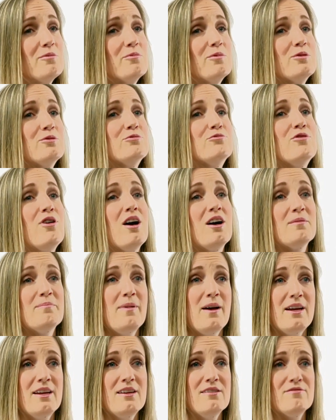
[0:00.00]
will rock
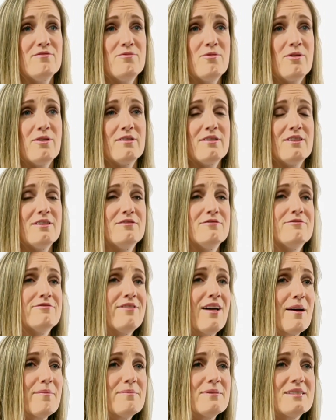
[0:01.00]
back and forth. He'll
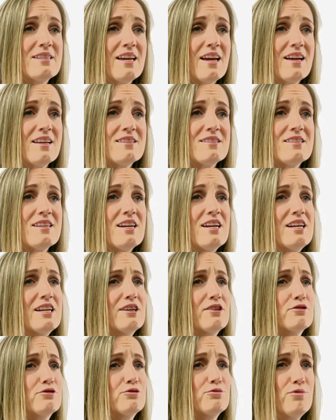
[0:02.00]
flap his hands,
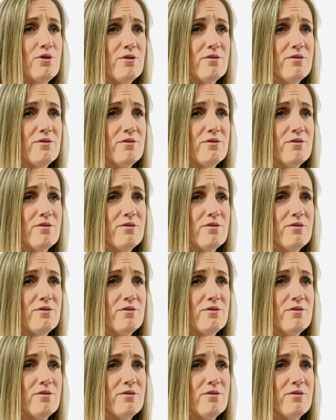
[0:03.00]
he'll throw